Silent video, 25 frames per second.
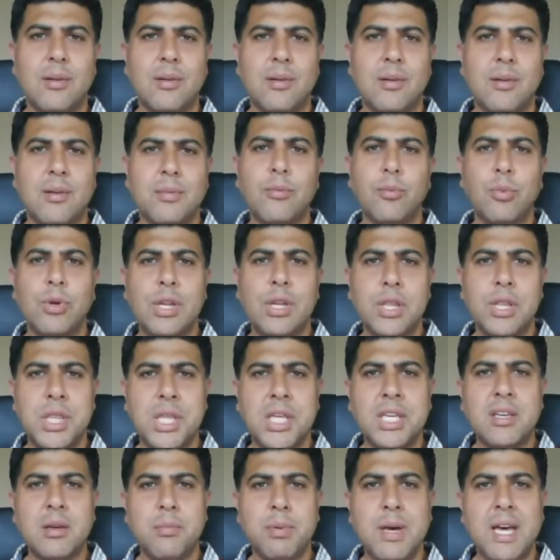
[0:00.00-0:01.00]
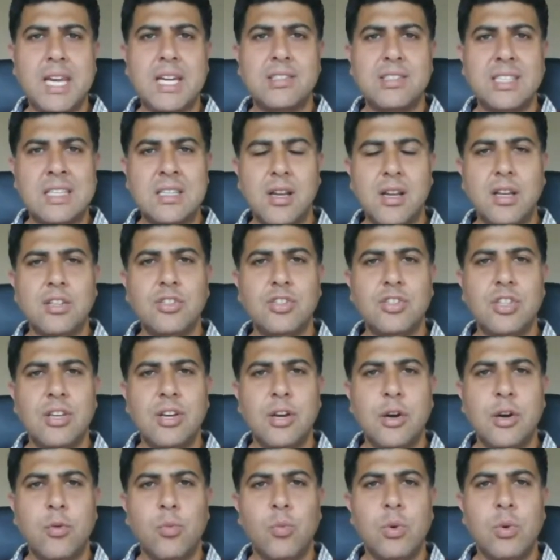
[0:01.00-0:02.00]
I mean, when you think about it,
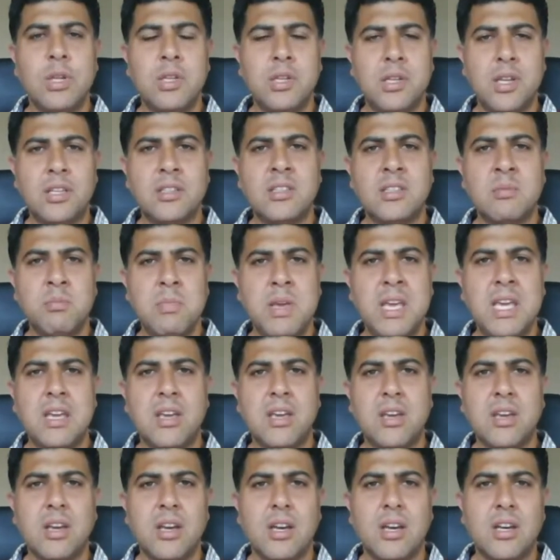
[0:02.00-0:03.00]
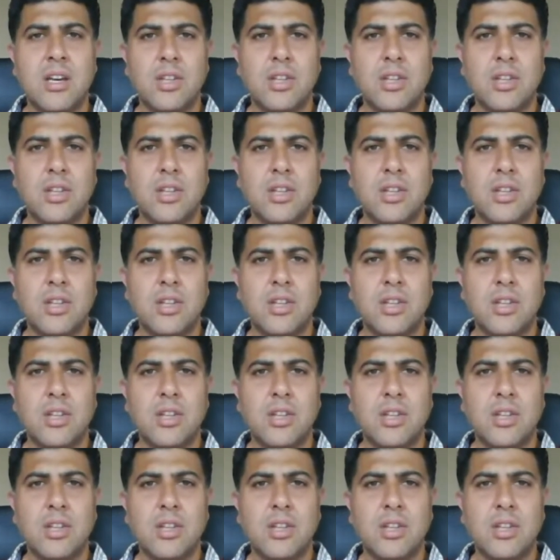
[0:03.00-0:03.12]
technology will not make